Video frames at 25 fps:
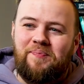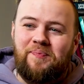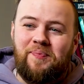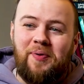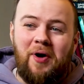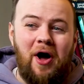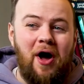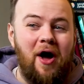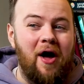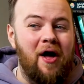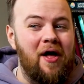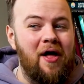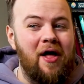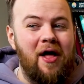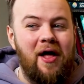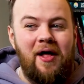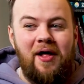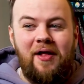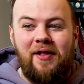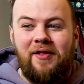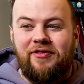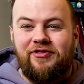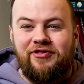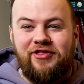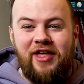But
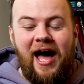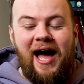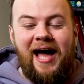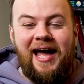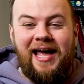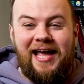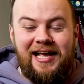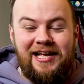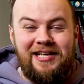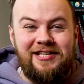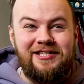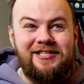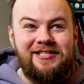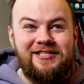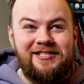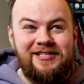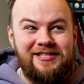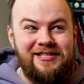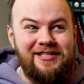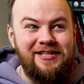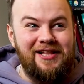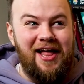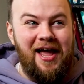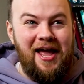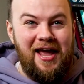that
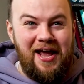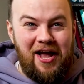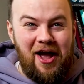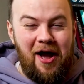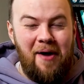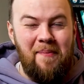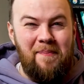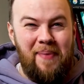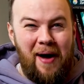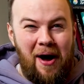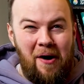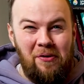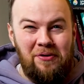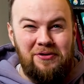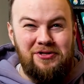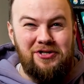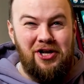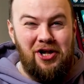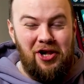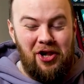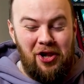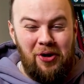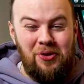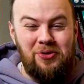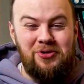is about as
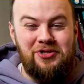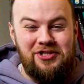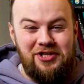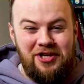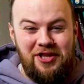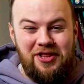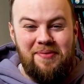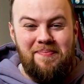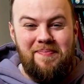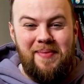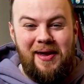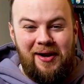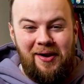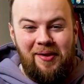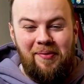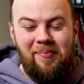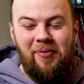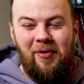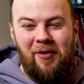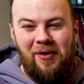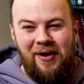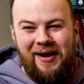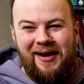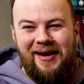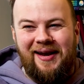close to the middle
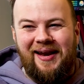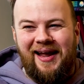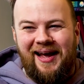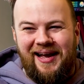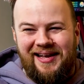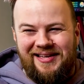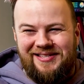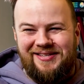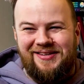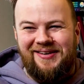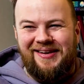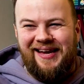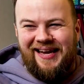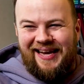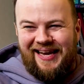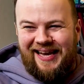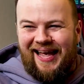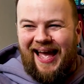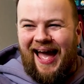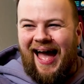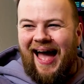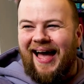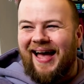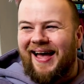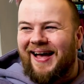point as you can
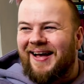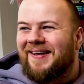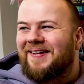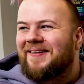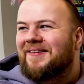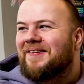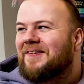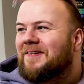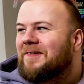get,